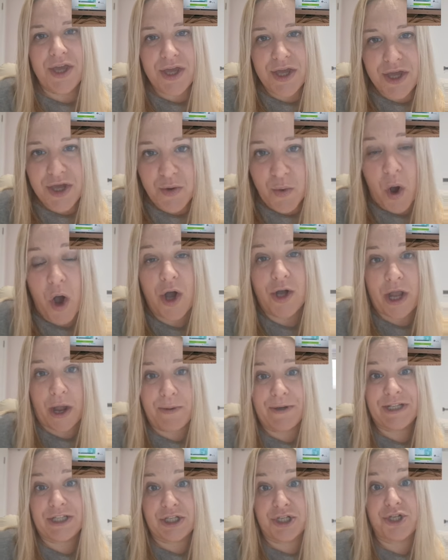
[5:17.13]
you are
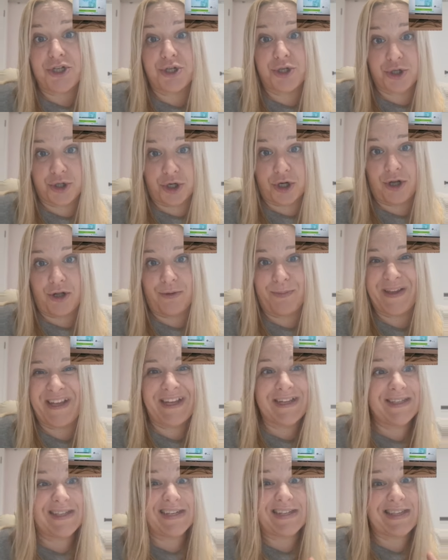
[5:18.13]
going to struggle
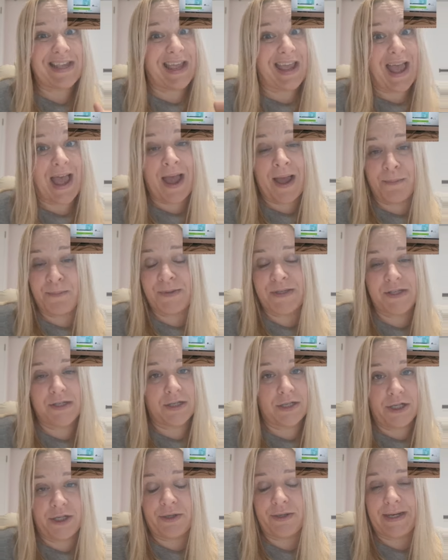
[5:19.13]
because it's
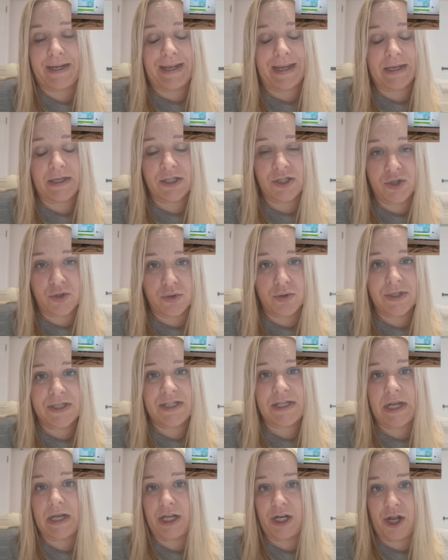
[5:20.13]
absolutely
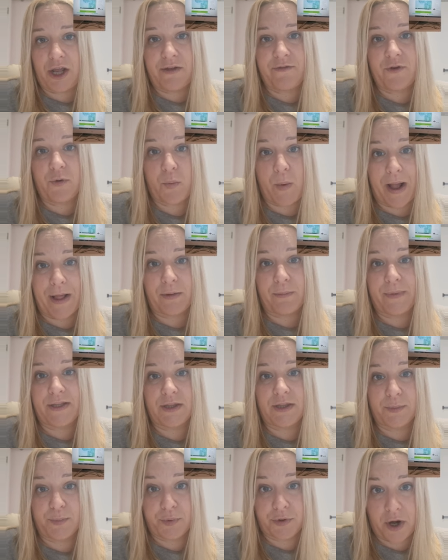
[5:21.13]
exhausting and
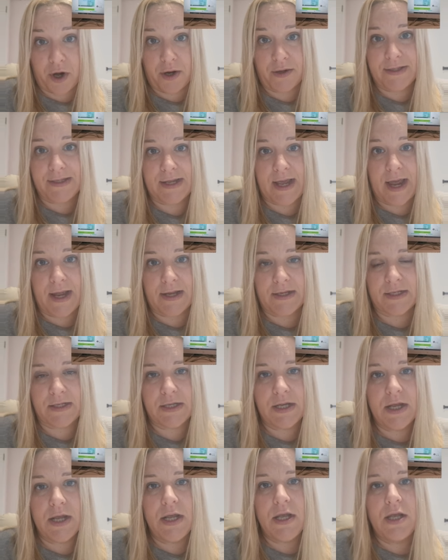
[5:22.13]
overwhelming the process.
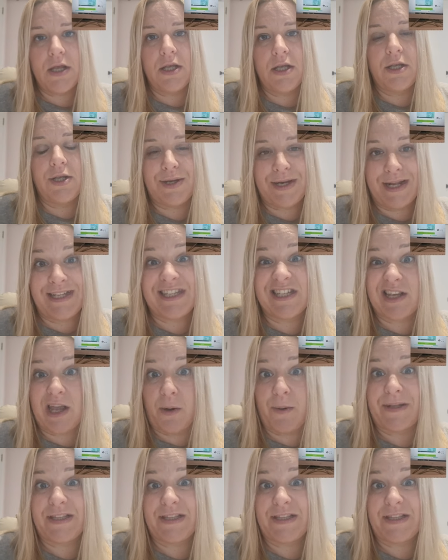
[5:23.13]
You need to go